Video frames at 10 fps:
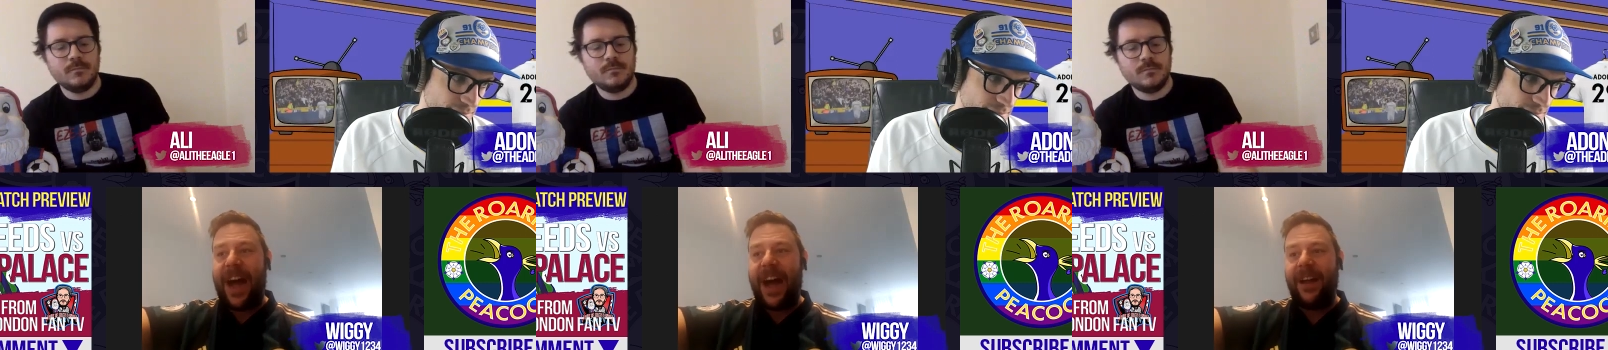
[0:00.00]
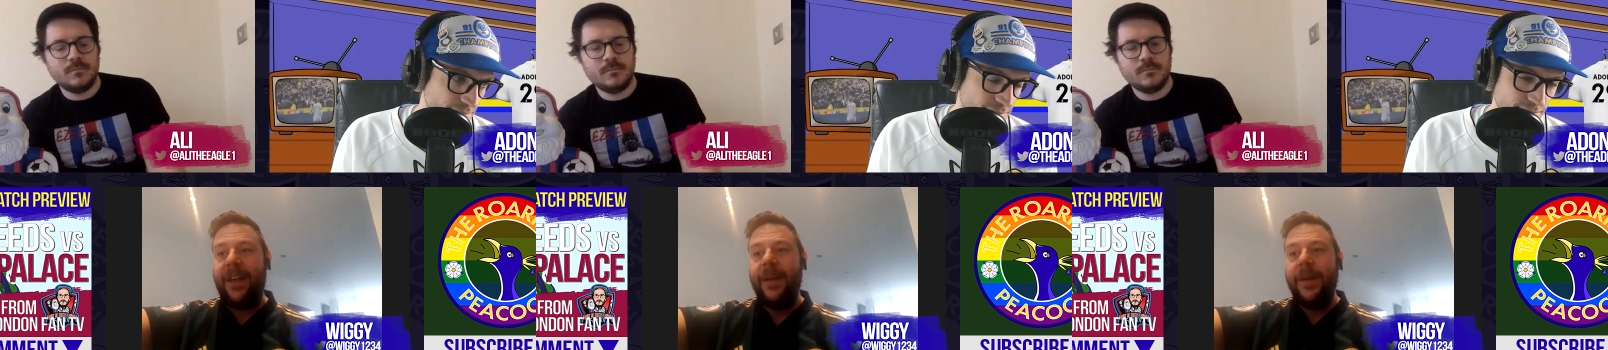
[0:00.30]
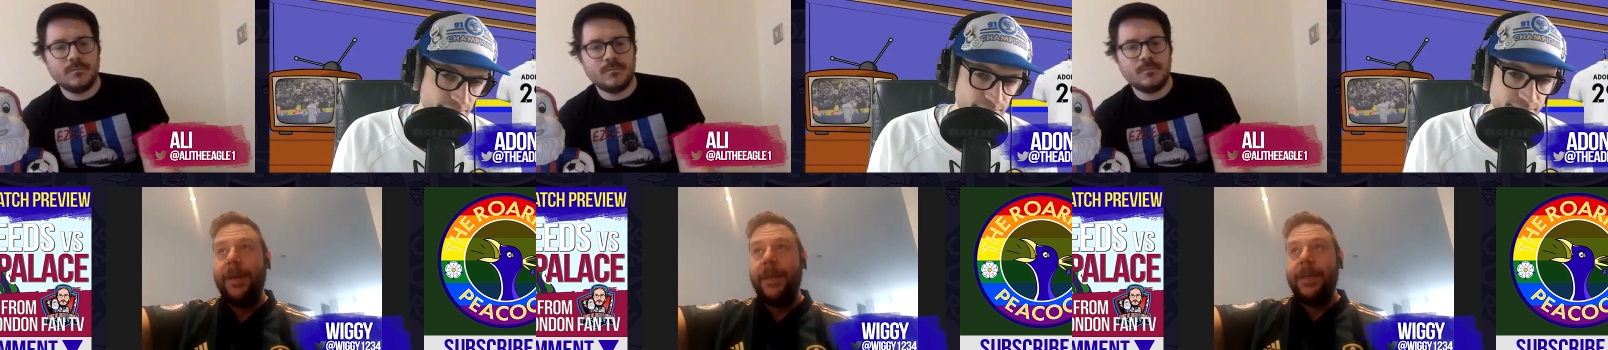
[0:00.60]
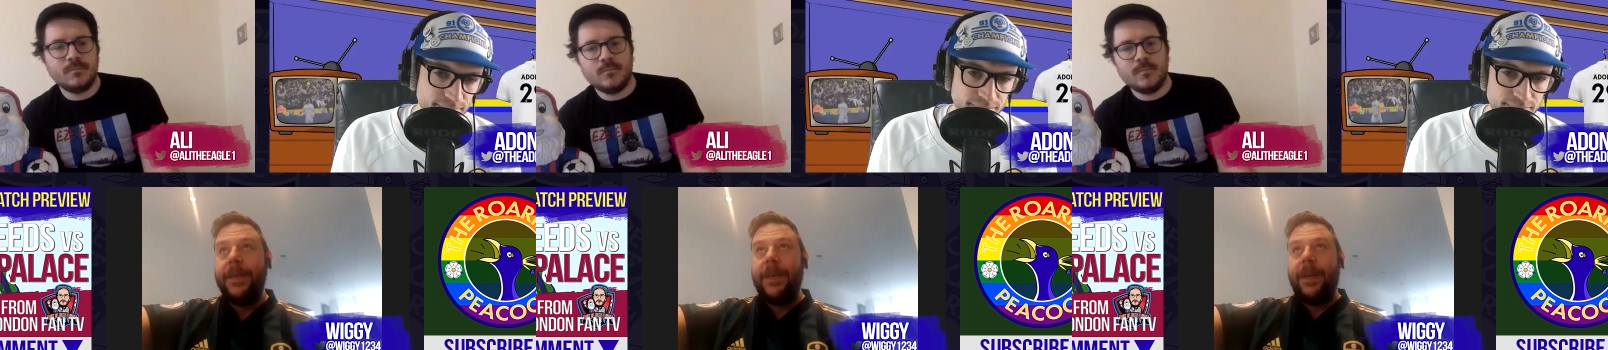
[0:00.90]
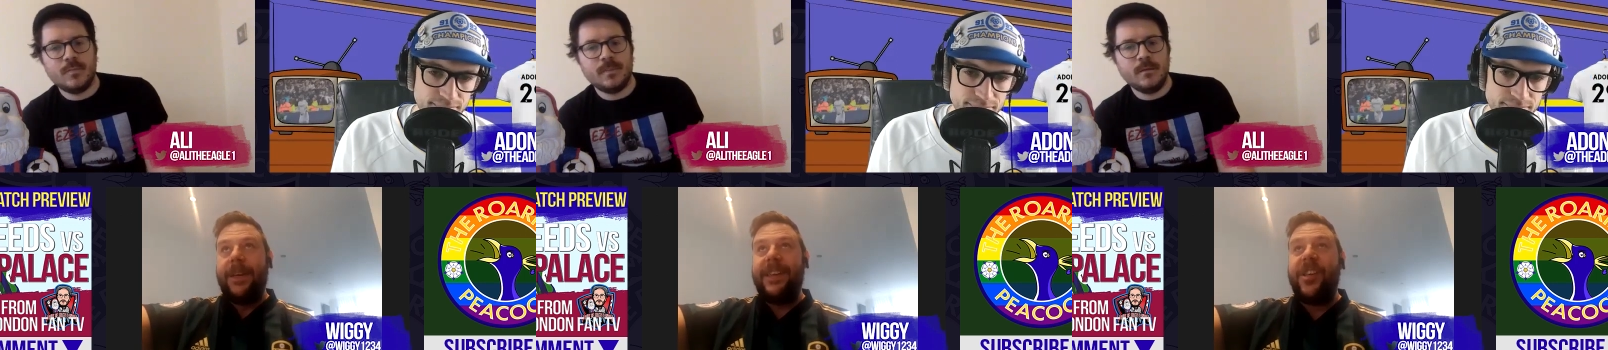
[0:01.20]
Speaker 1: A R
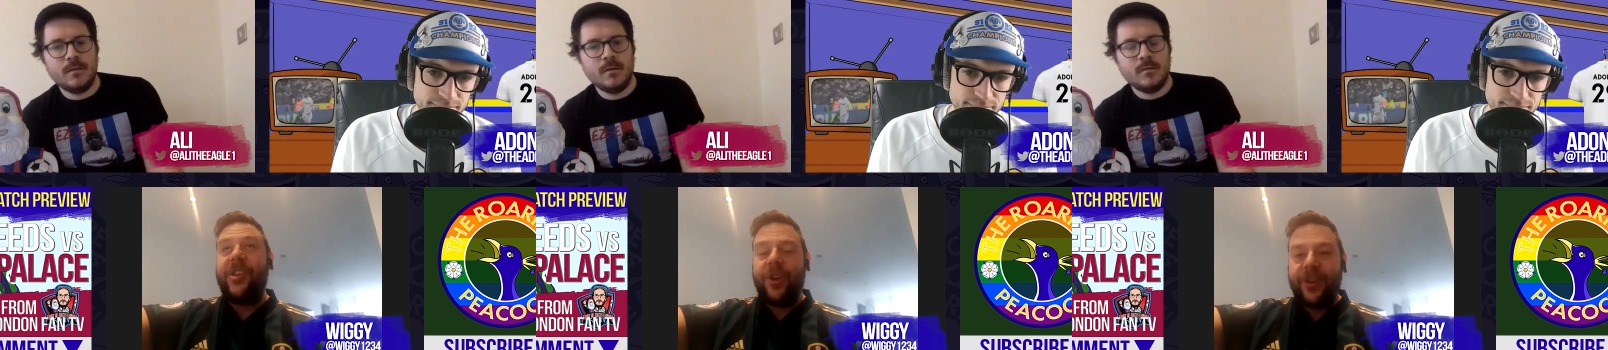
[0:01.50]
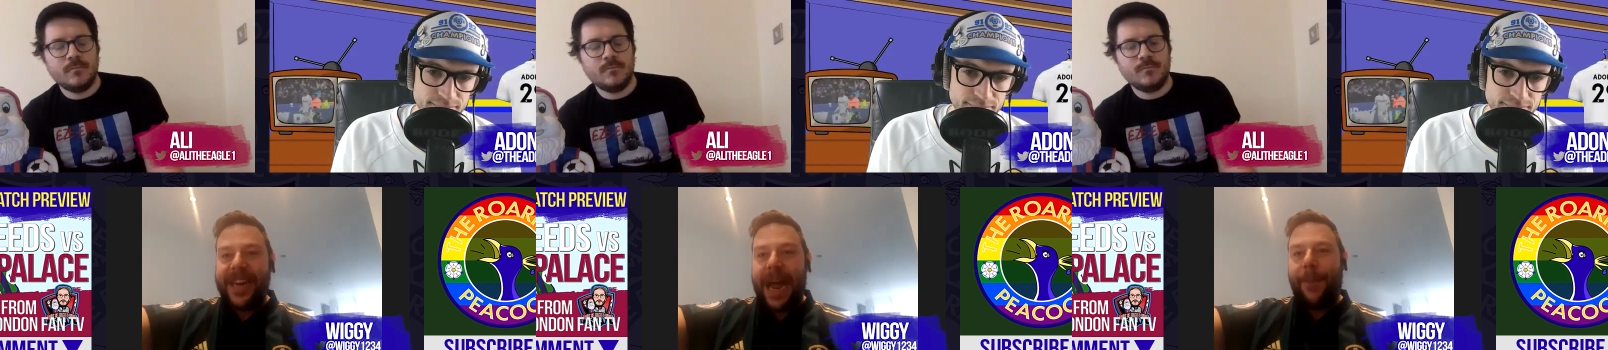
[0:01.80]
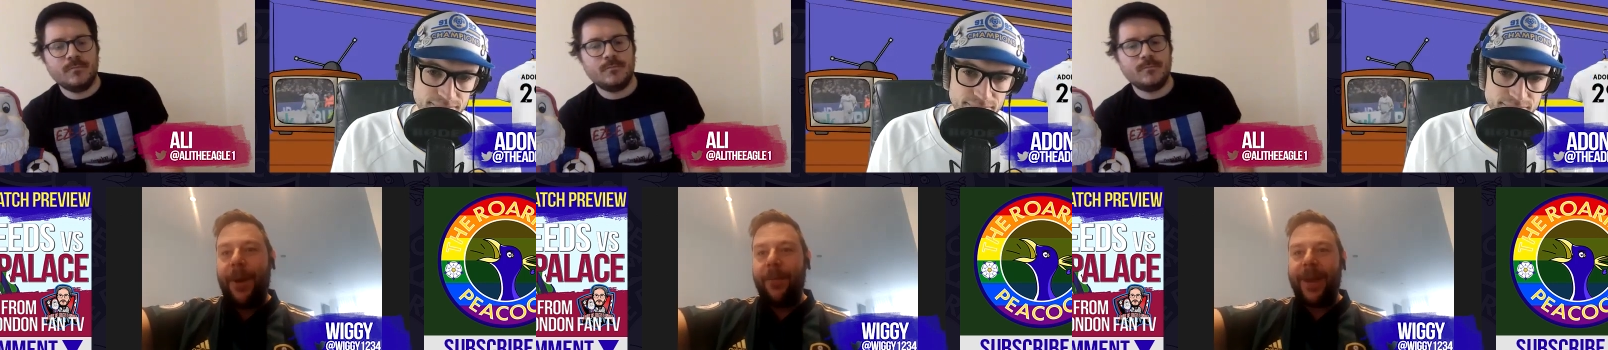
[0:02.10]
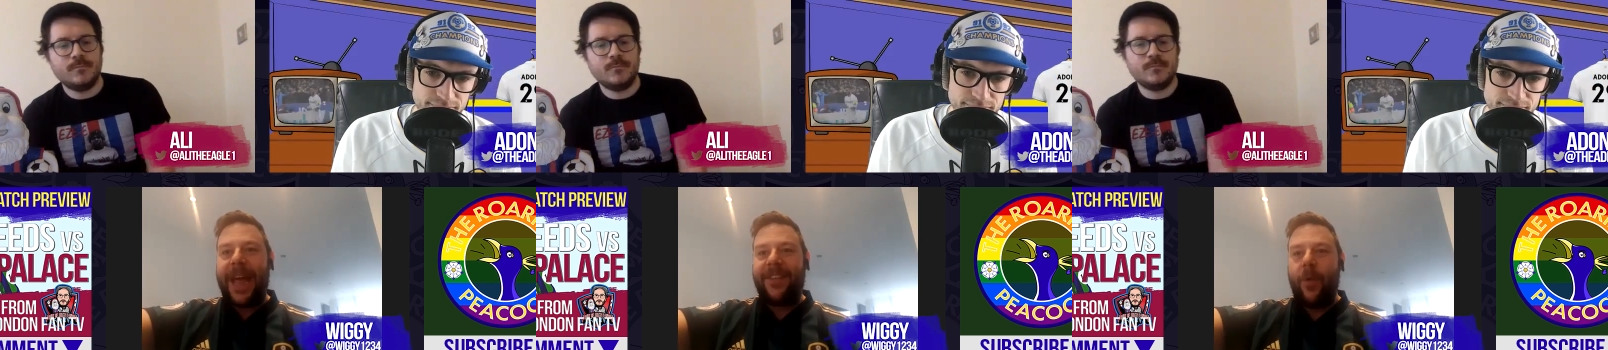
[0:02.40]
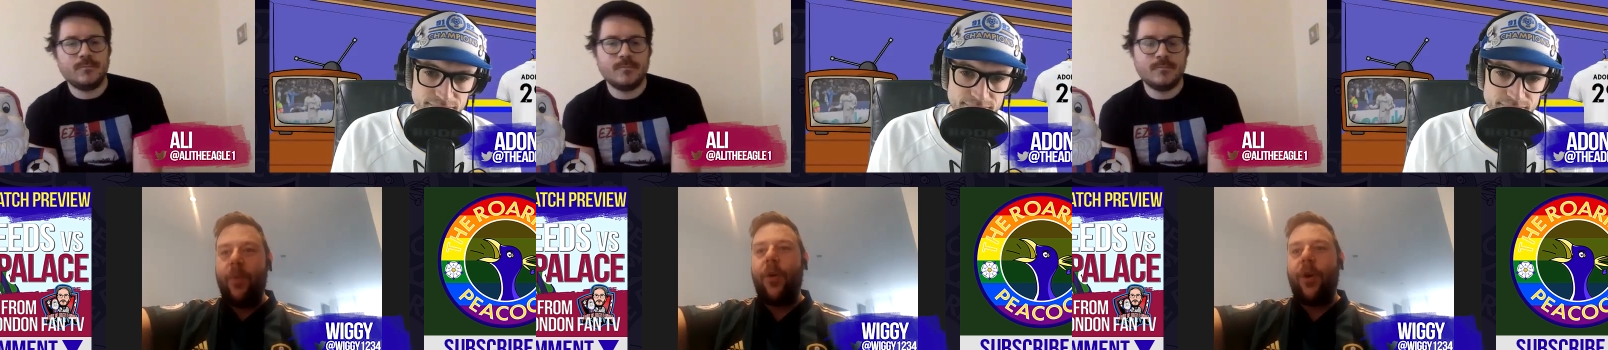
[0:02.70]
decision doesn't happen and we get
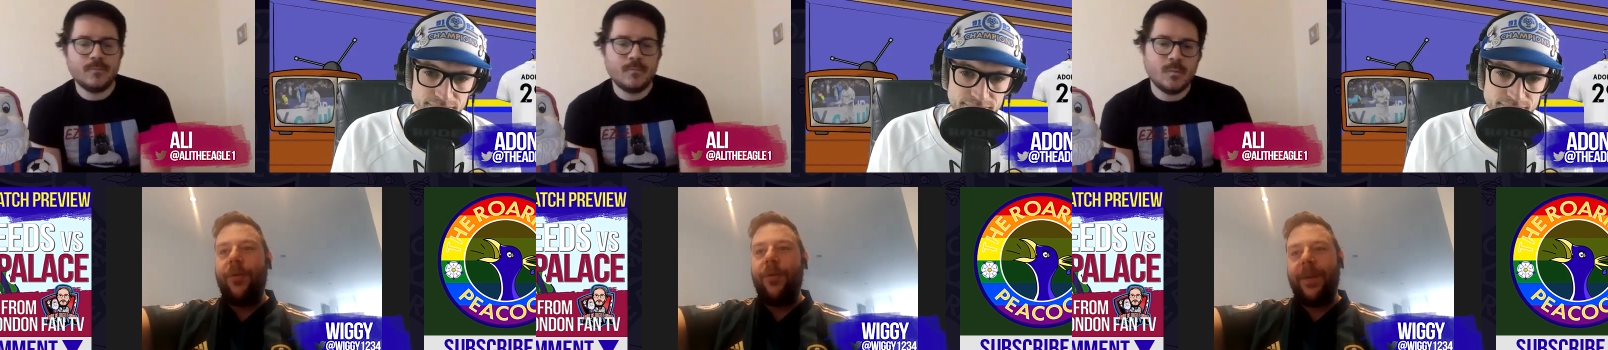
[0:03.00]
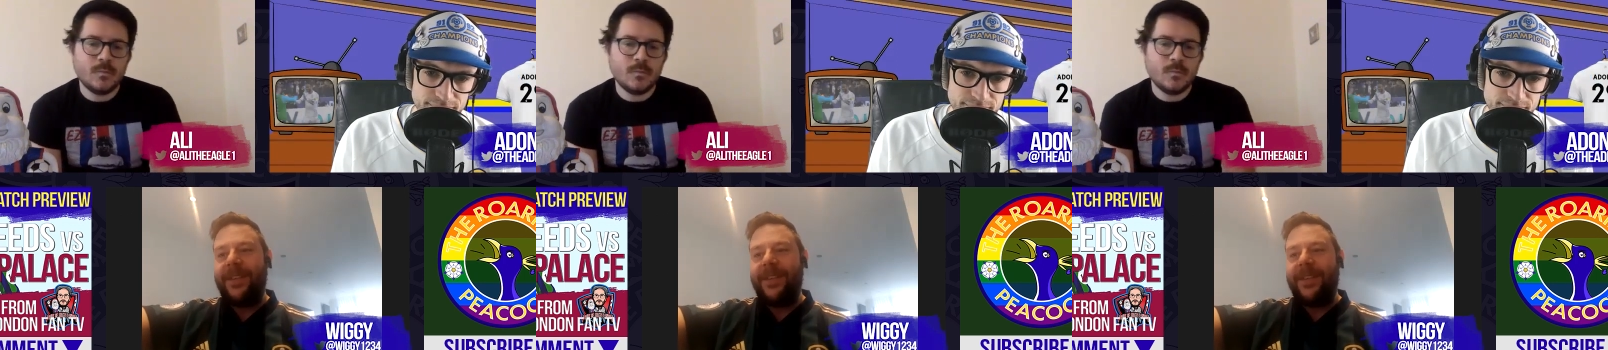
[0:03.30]
to one one,